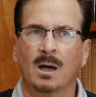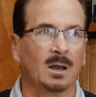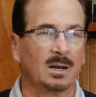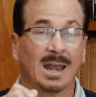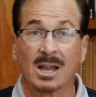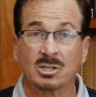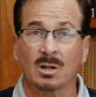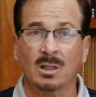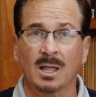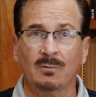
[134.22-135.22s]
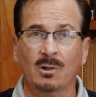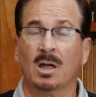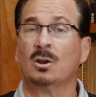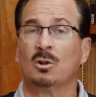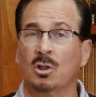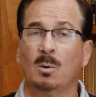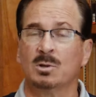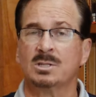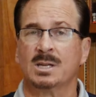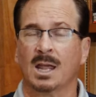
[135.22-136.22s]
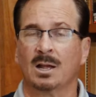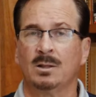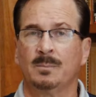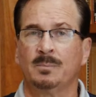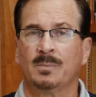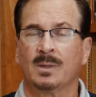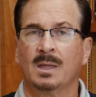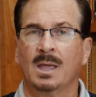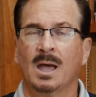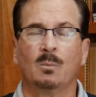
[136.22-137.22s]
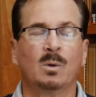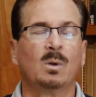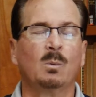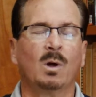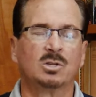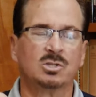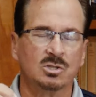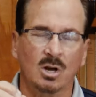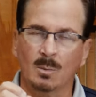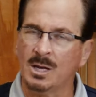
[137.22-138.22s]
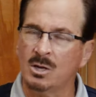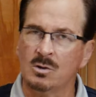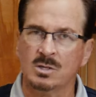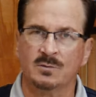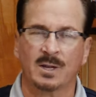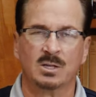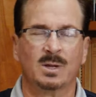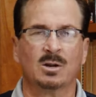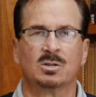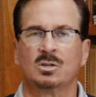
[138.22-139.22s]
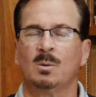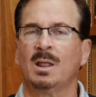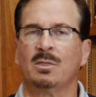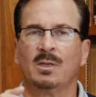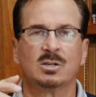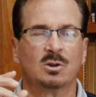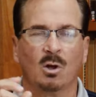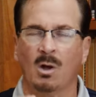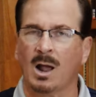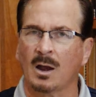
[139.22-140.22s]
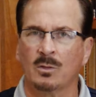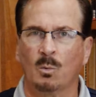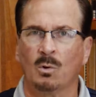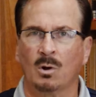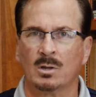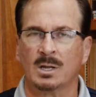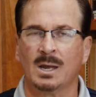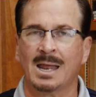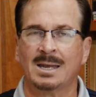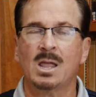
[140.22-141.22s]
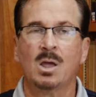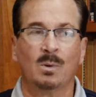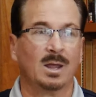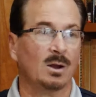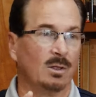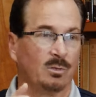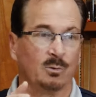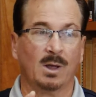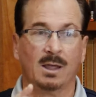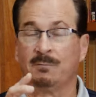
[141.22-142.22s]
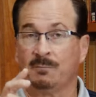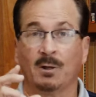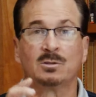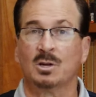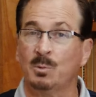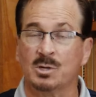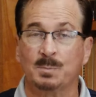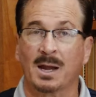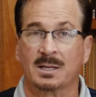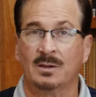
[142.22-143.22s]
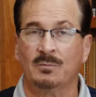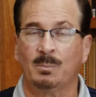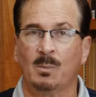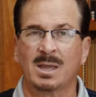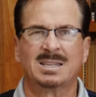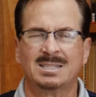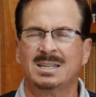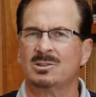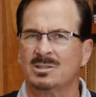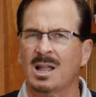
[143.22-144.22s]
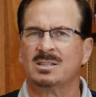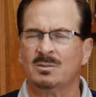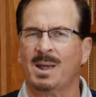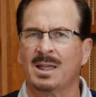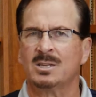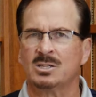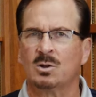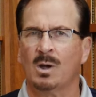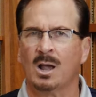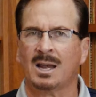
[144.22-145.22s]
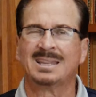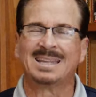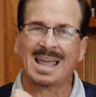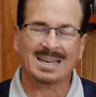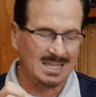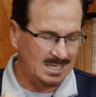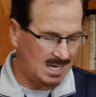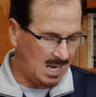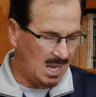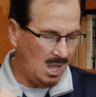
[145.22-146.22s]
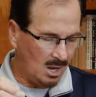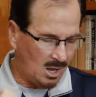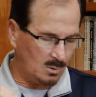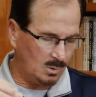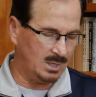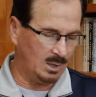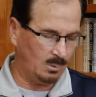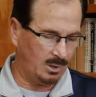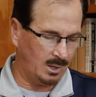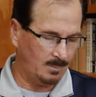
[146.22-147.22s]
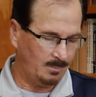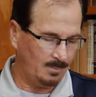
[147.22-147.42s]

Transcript: on a national level, on a global scale. Uh, we, we, watch so many news feeds. We hear so many things that are going on in the world. And, and we hear it through a filtered perspective, but we can see there's lots of bad things going on. At the end of the day, God will deal with it.